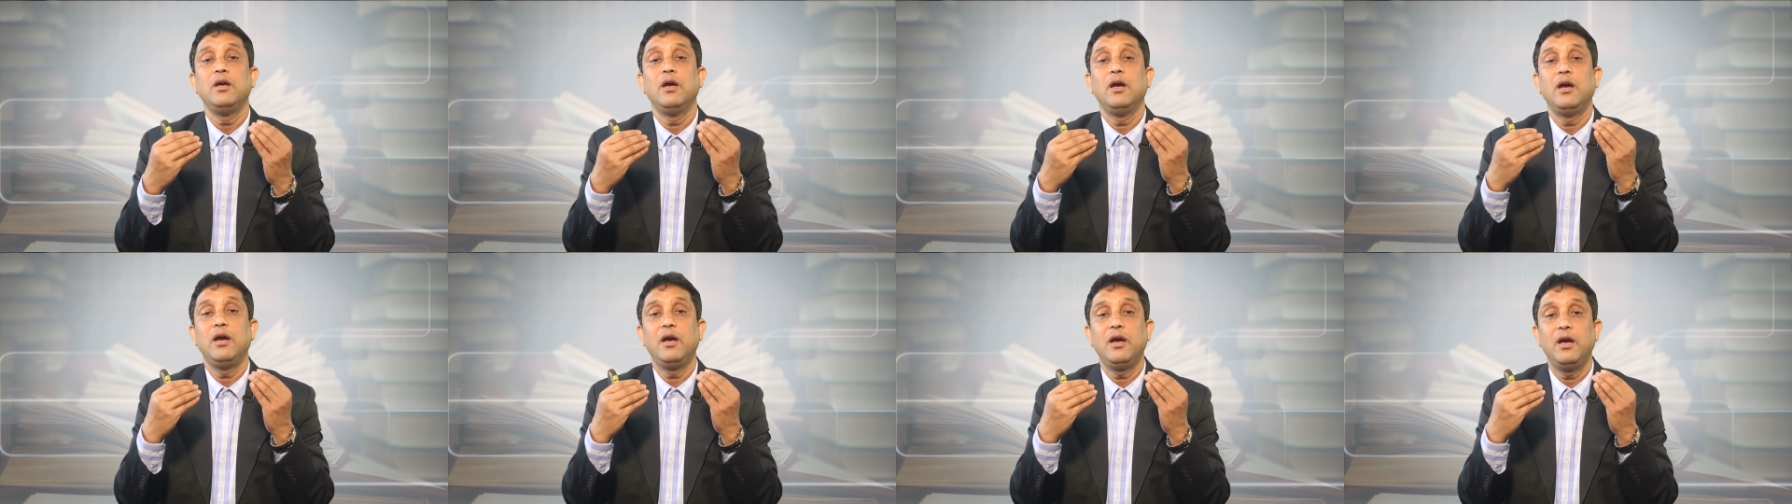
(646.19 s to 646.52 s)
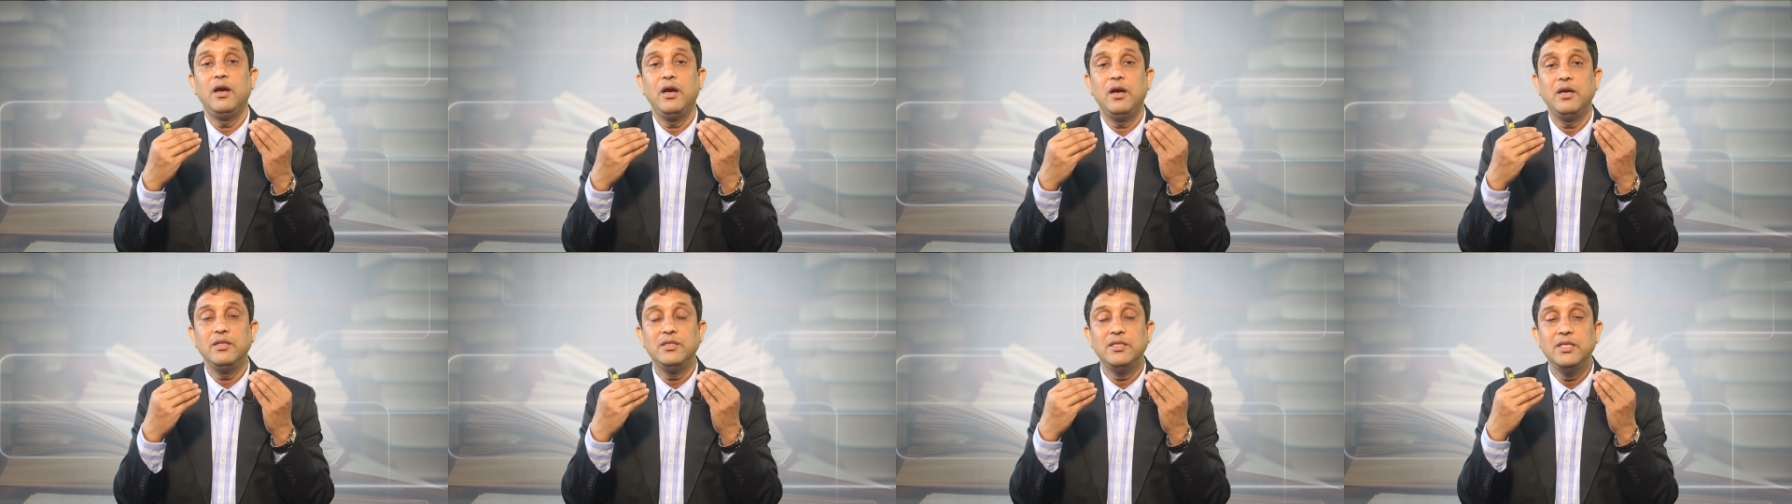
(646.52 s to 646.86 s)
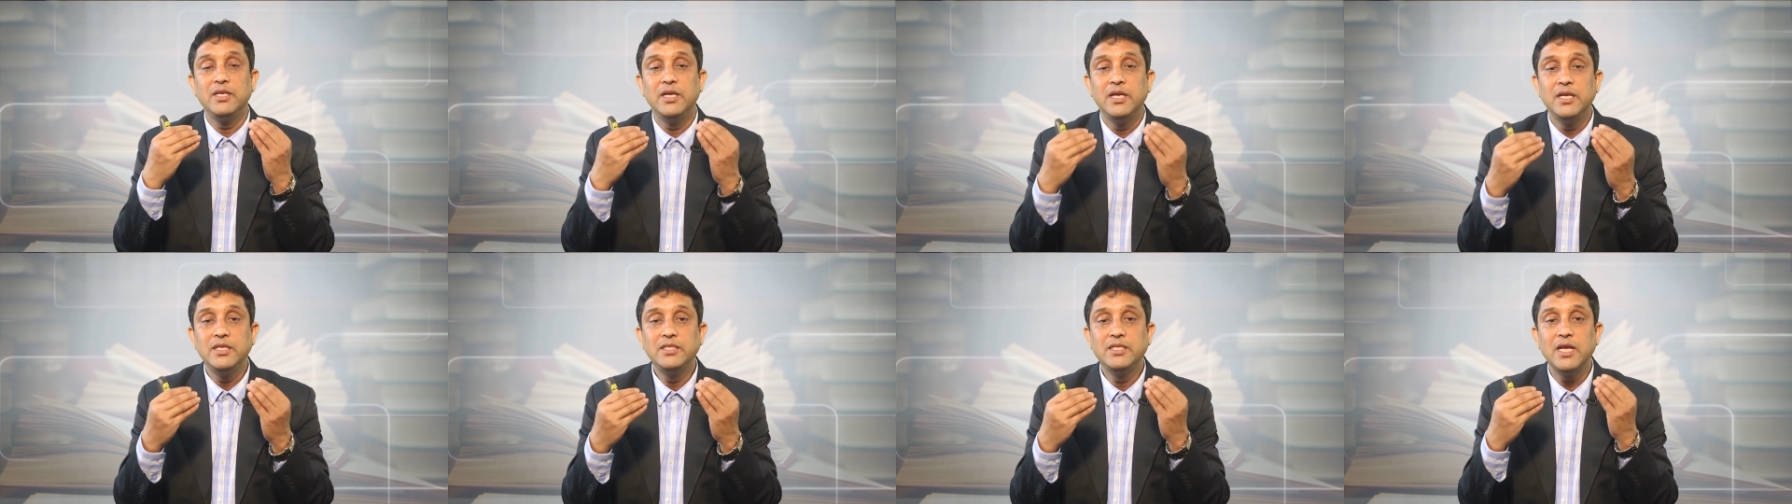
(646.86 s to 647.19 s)

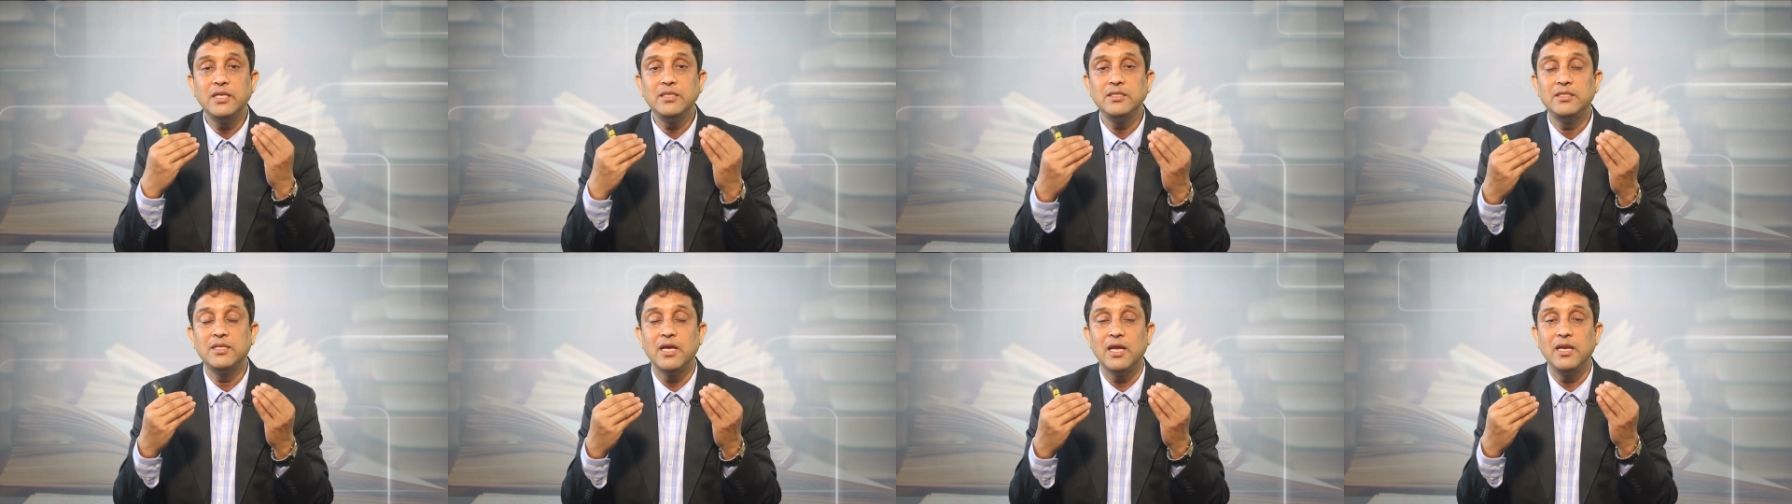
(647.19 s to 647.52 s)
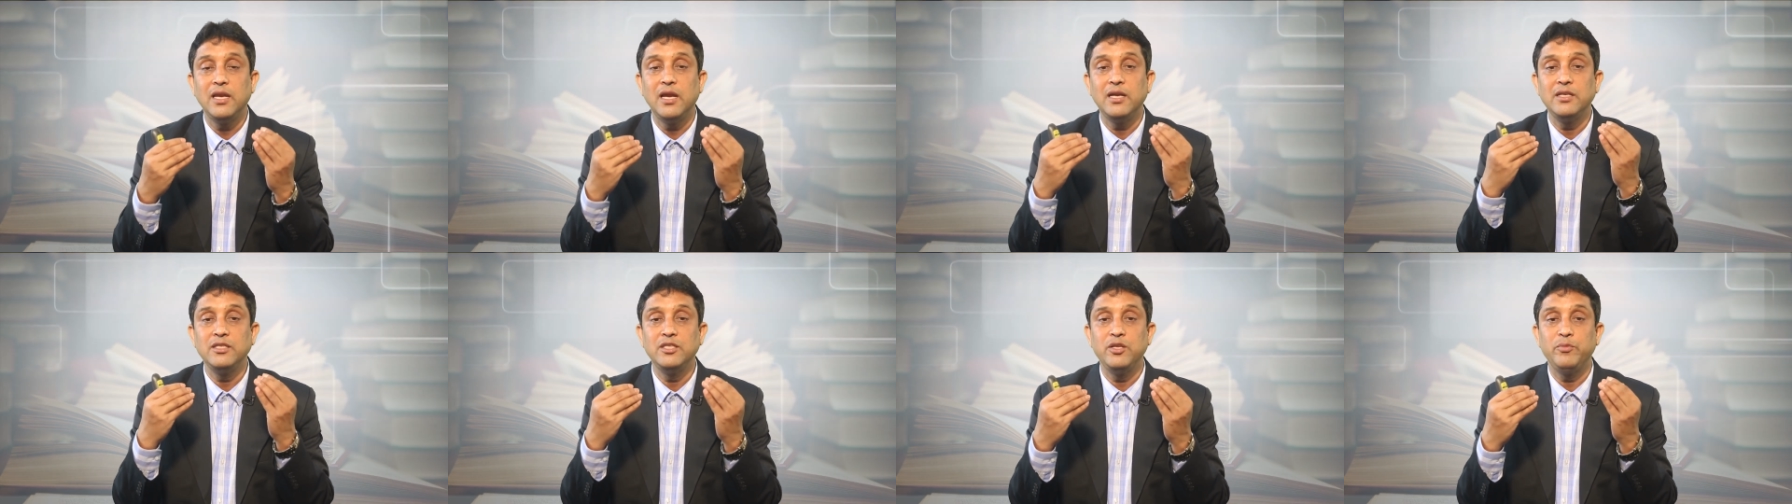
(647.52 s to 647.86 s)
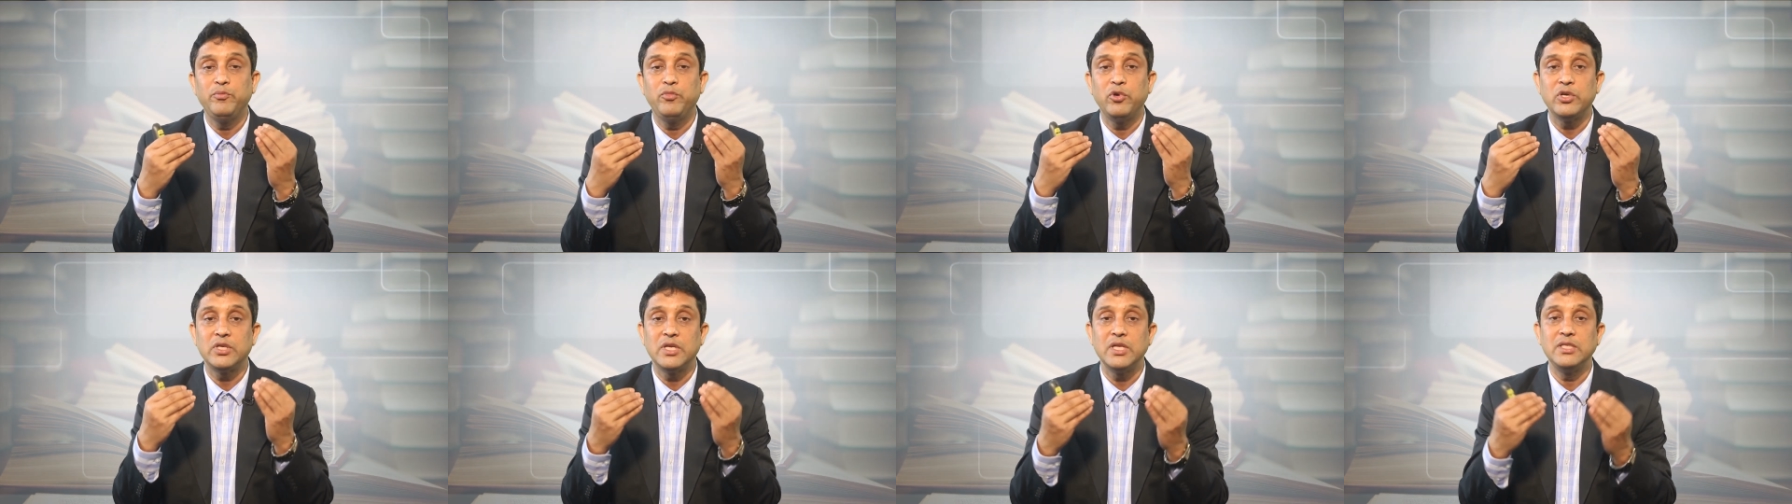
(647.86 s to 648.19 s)
the hidden talent, the
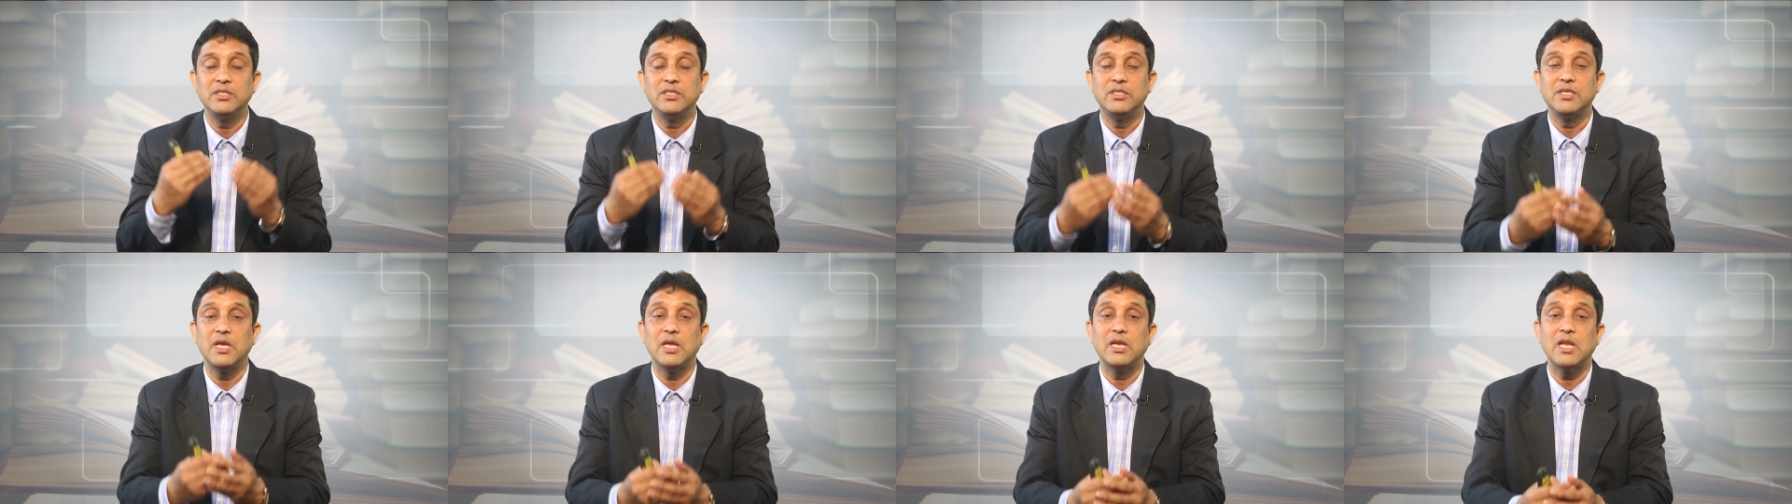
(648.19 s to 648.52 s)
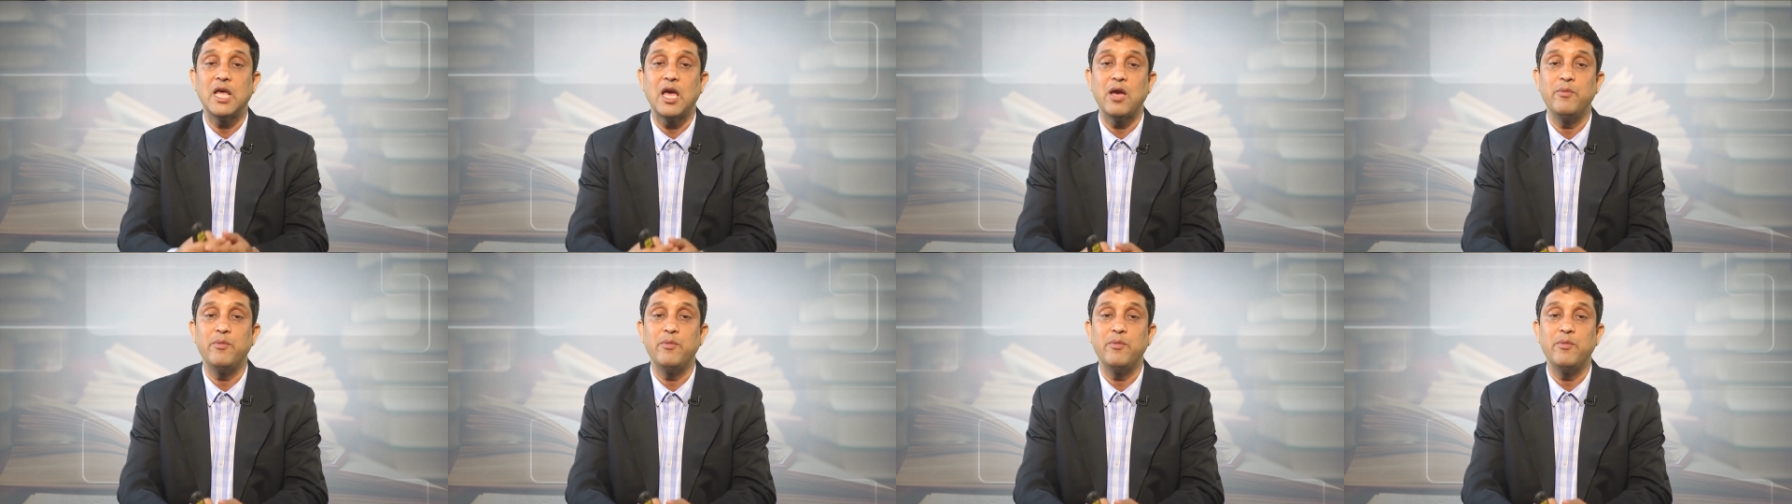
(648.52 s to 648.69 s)
potential